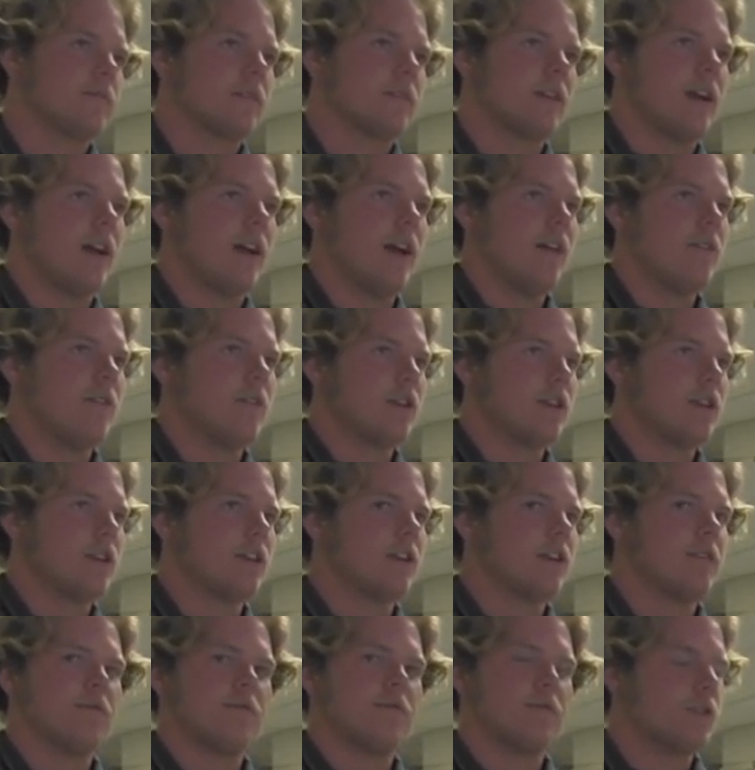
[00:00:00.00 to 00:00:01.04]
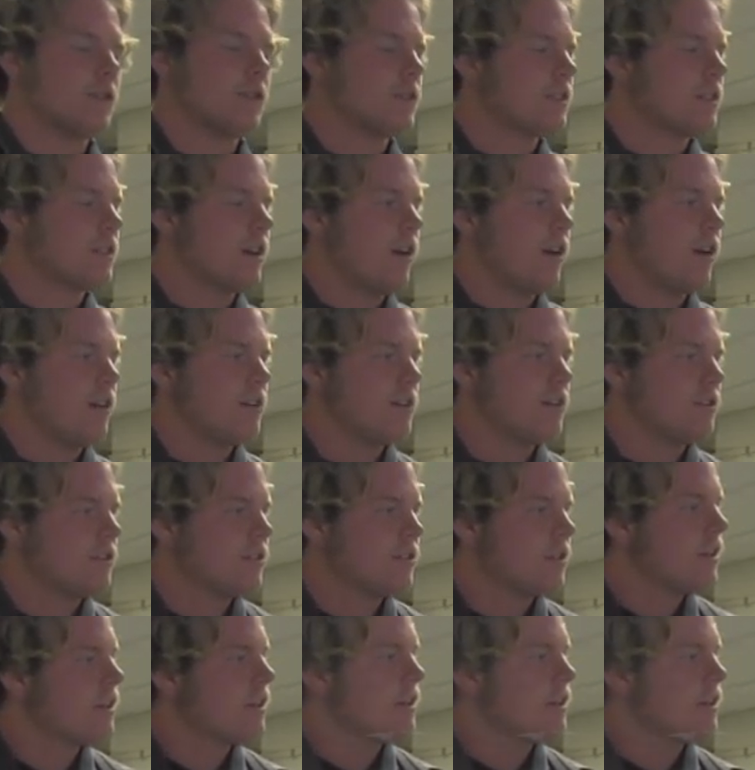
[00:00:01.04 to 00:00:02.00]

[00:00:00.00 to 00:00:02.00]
have a good first college year